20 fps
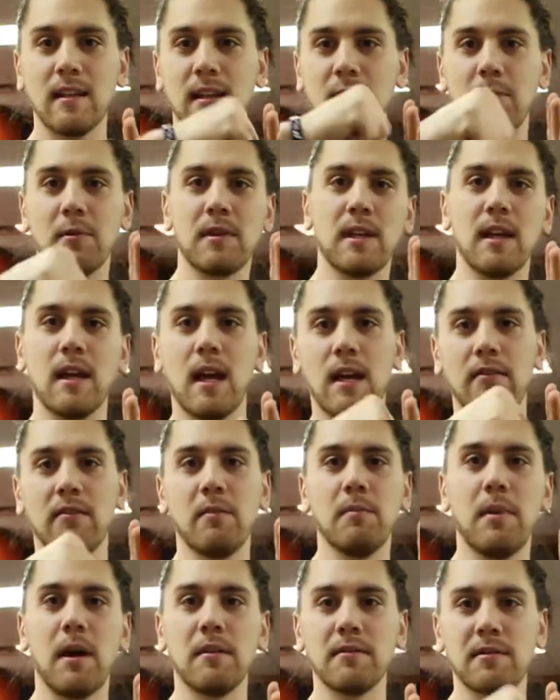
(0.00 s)
there. We can't have it
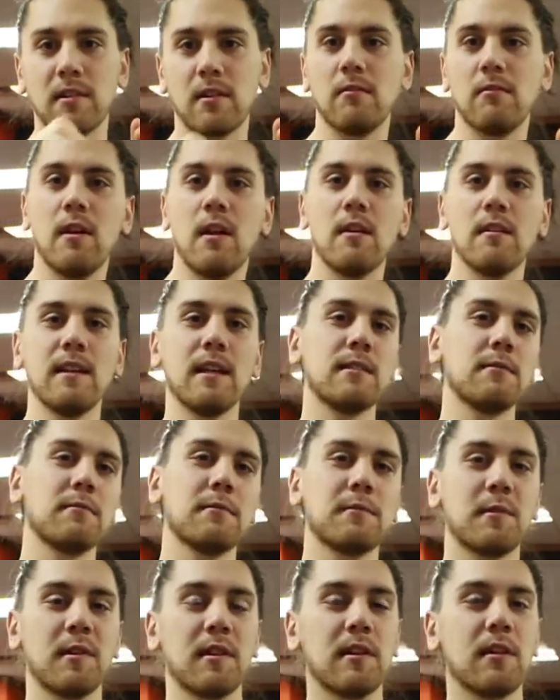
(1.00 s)
bouncing around. That's
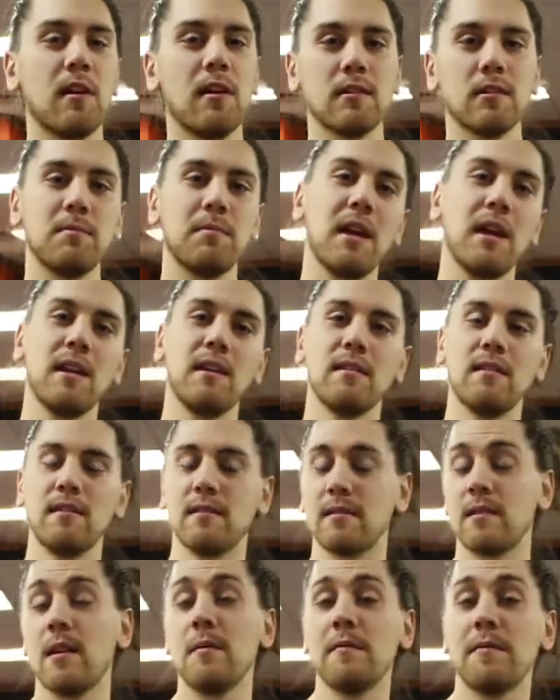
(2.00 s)
what's going to cause pain and
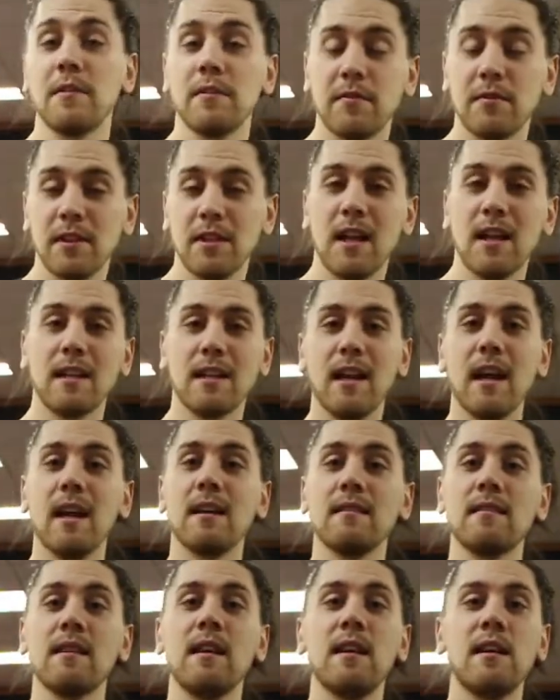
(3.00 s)
discomfort for a lot of
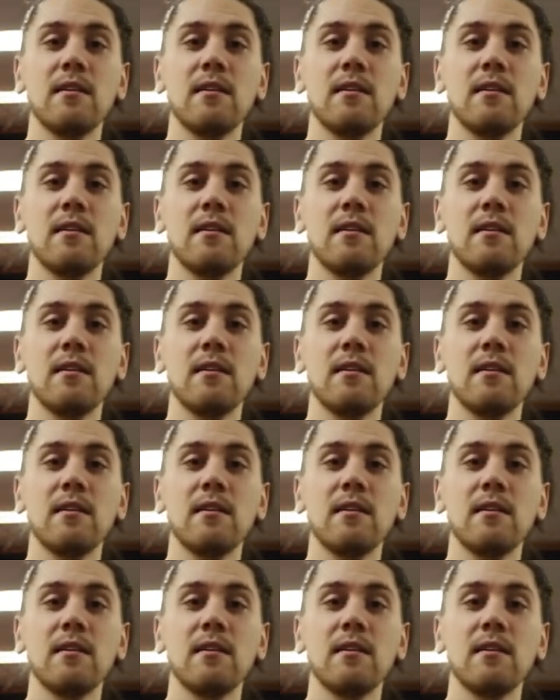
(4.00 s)
guys.